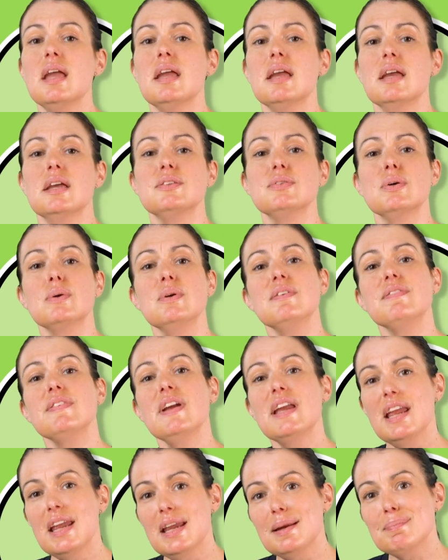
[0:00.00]
A total of
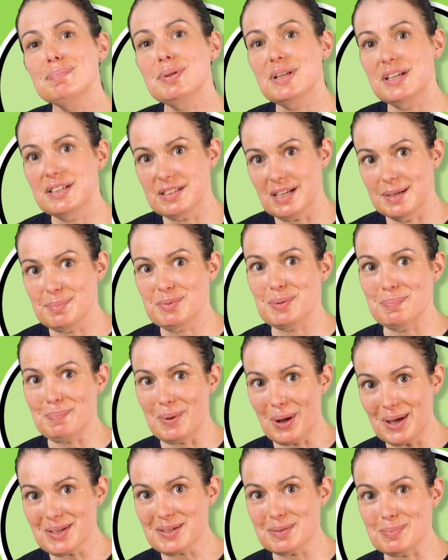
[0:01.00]
8 blood types are
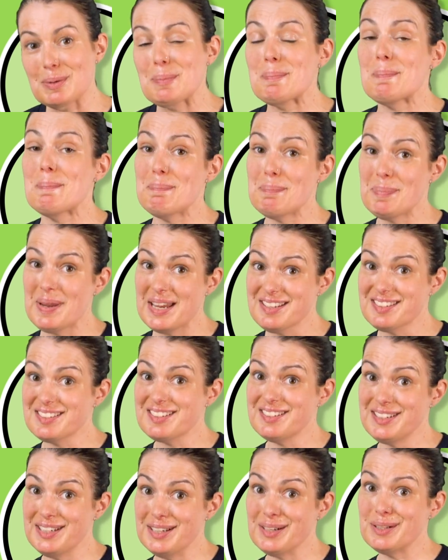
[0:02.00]
possible based
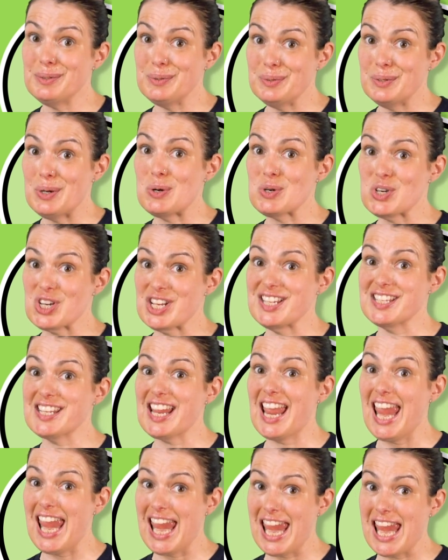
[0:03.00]
on the agglutinogens
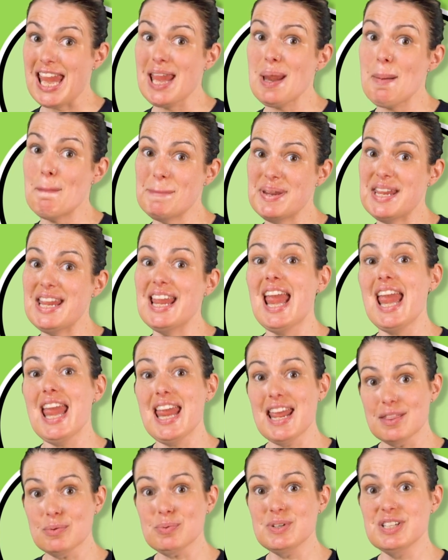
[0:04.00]
A, B,
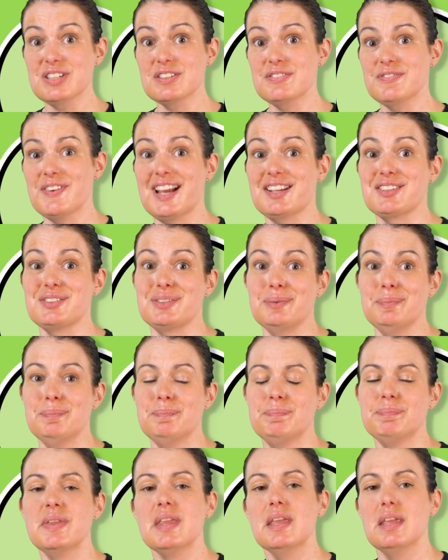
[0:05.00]
and the rhesus factor:
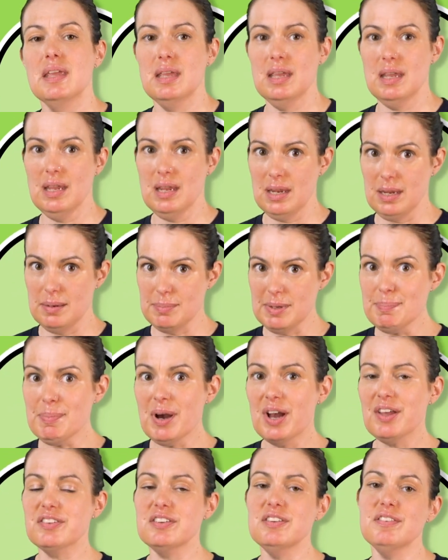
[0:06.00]
AB
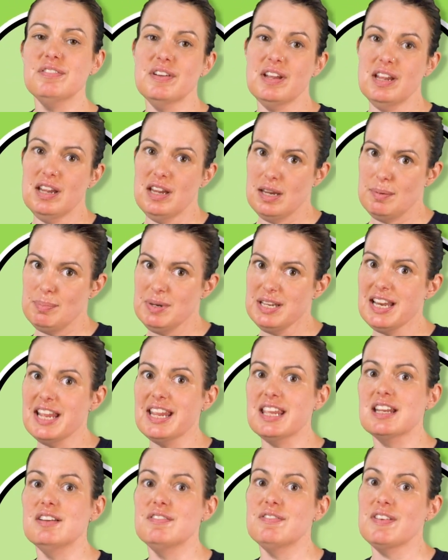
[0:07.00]
positive, AB
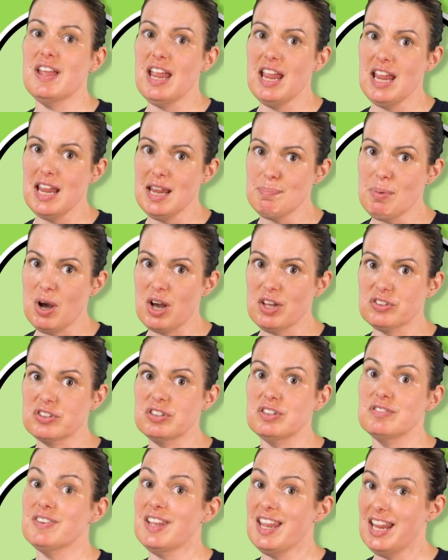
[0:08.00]
negative, A
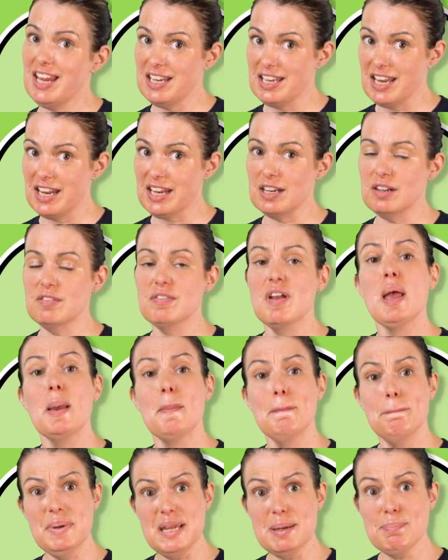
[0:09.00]
positive, A negative,
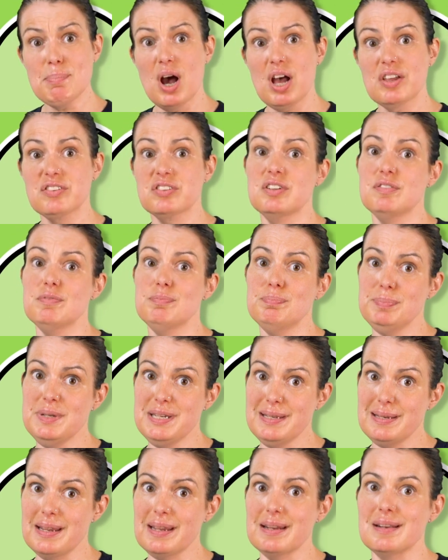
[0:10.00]
B positive,
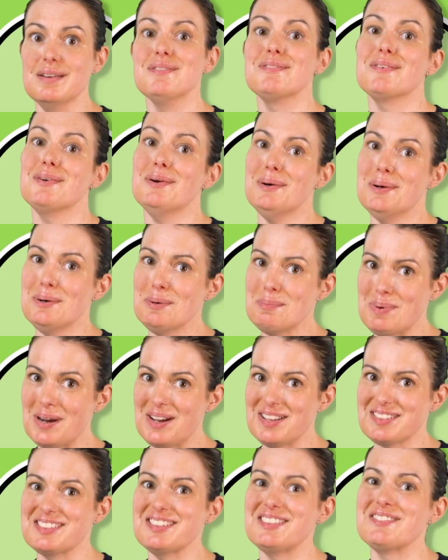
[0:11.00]
B negative, O
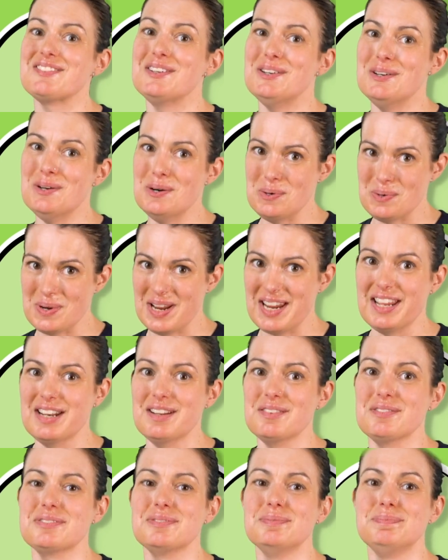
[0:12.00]
positive, O
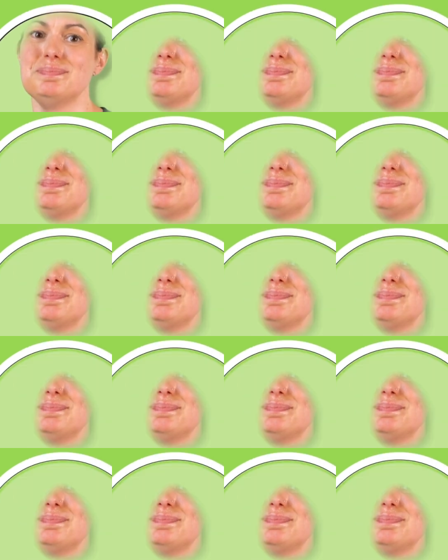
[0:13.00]
negative.